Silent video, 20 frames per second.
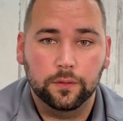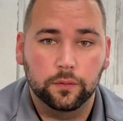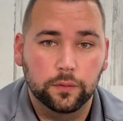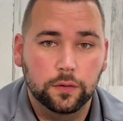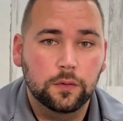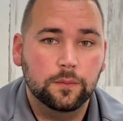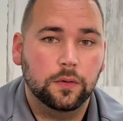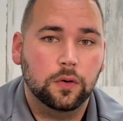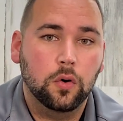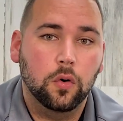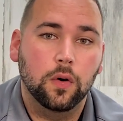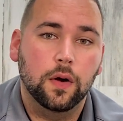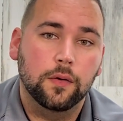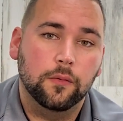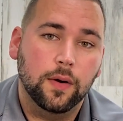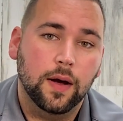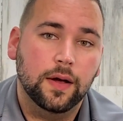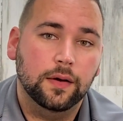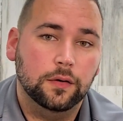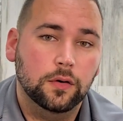the real McCoy,
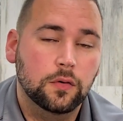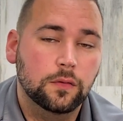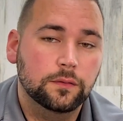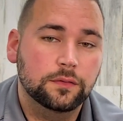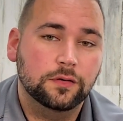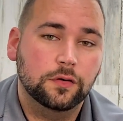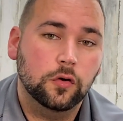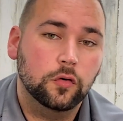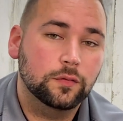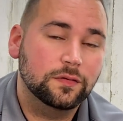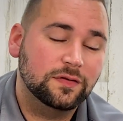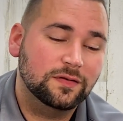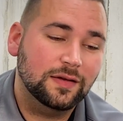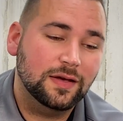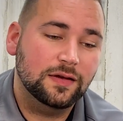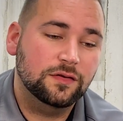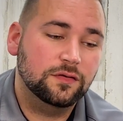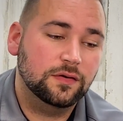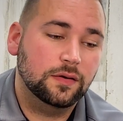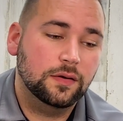right? Going
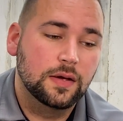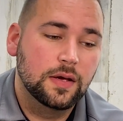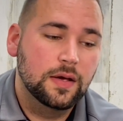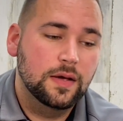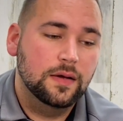staging,